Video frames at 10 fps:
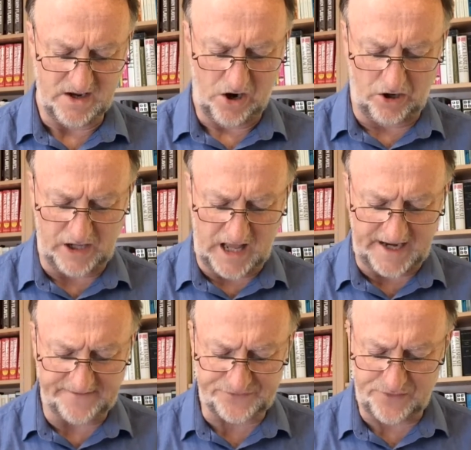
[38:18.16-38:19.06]
Our
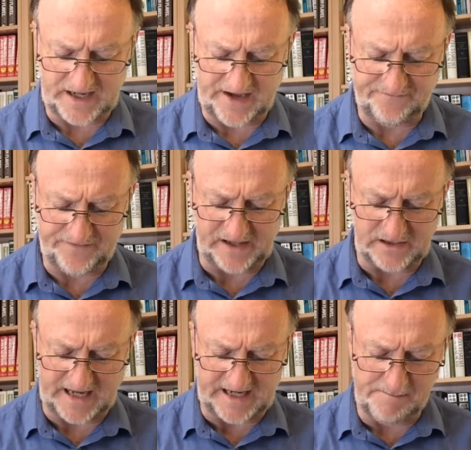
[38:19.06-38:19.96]
lives really feel
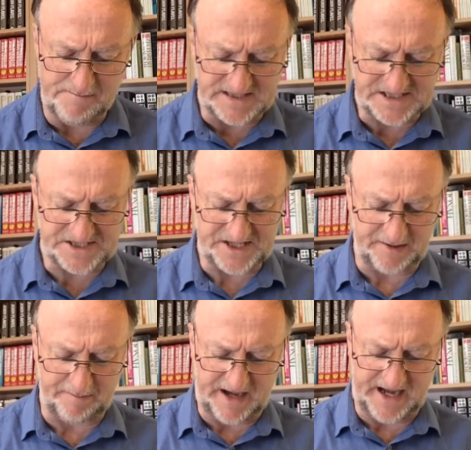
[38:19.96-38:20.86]
like a mist that
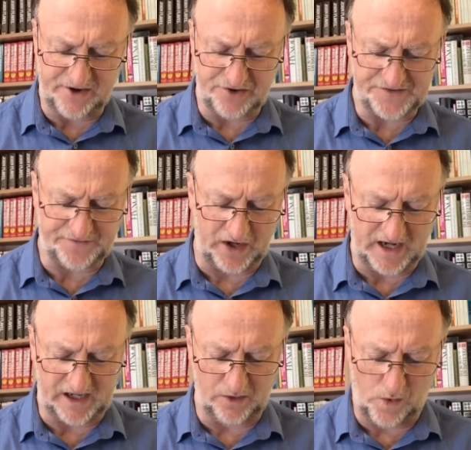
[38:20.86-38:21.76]
appears for a
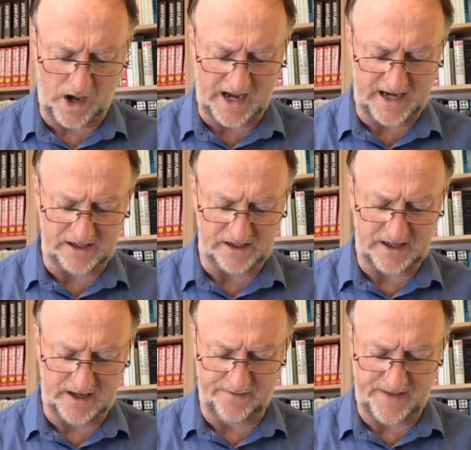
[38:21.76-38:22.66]
little while
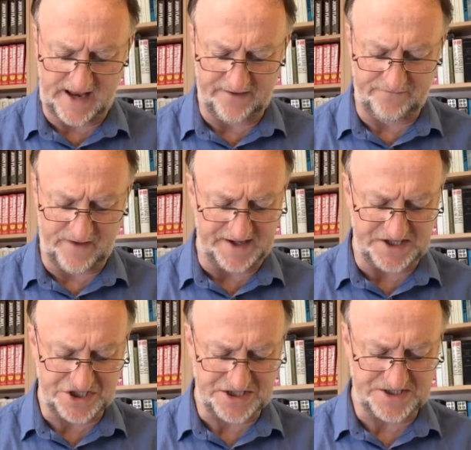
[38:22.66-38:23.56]
and then
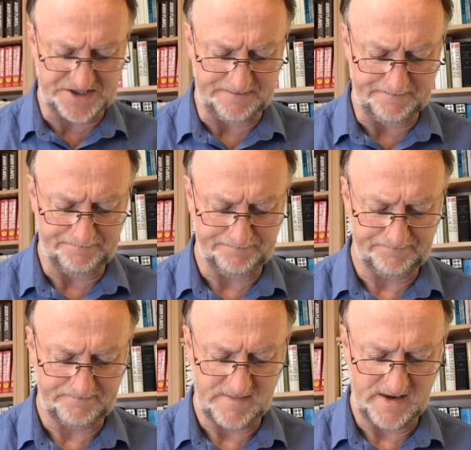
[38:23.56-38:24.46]
vanishes.
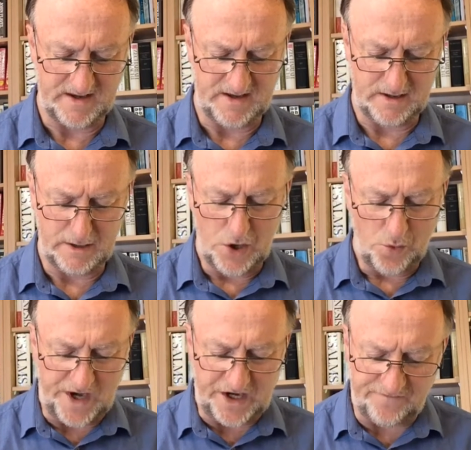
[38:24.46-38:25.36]

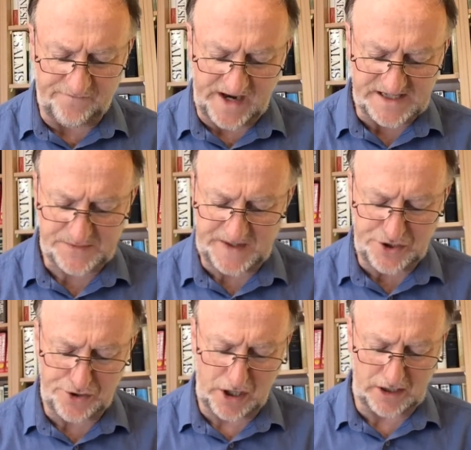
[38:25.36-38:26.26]
We confess we
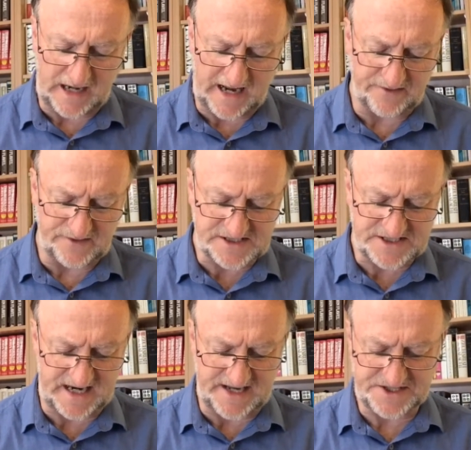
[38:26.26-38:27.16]
do not like the
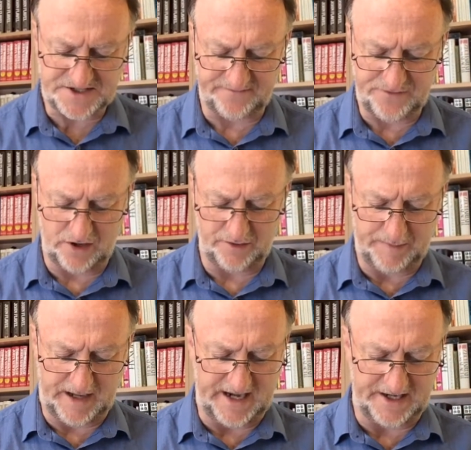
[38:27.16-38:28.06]
sense of not
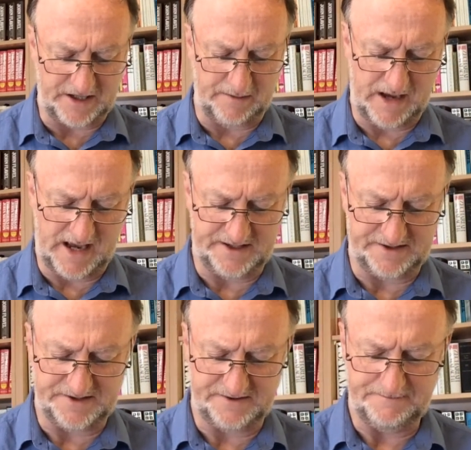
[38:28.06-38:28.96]
being in
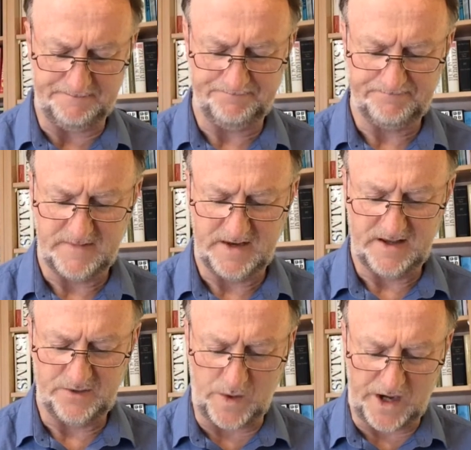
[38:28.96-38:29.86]
command,
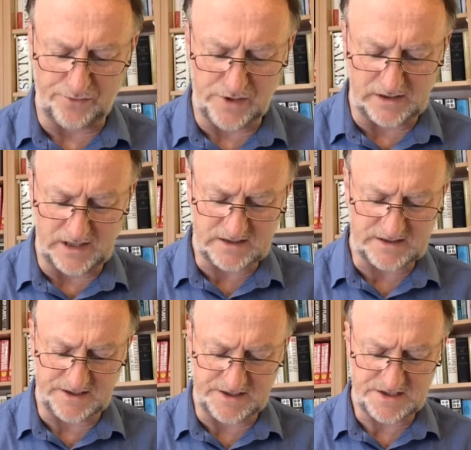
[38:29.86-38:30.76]
and we are
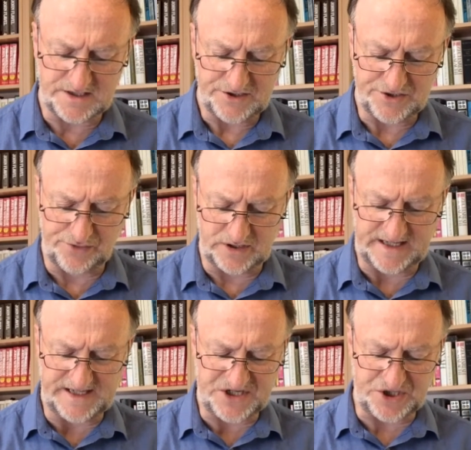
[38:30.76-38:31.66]
reluctant to
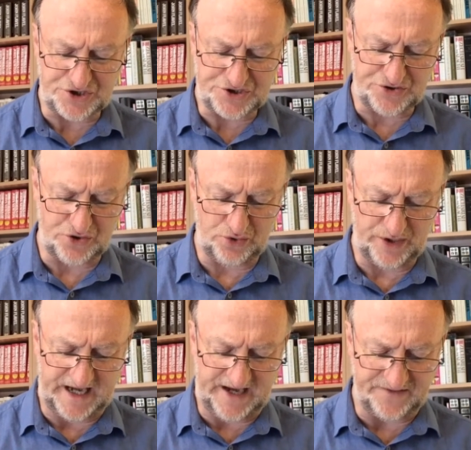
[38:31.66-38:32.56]
release
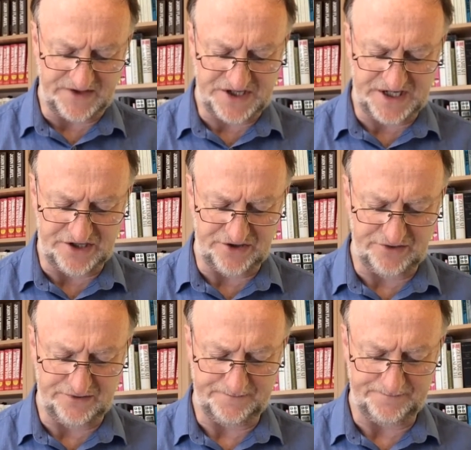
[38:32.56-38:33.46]
control even to you.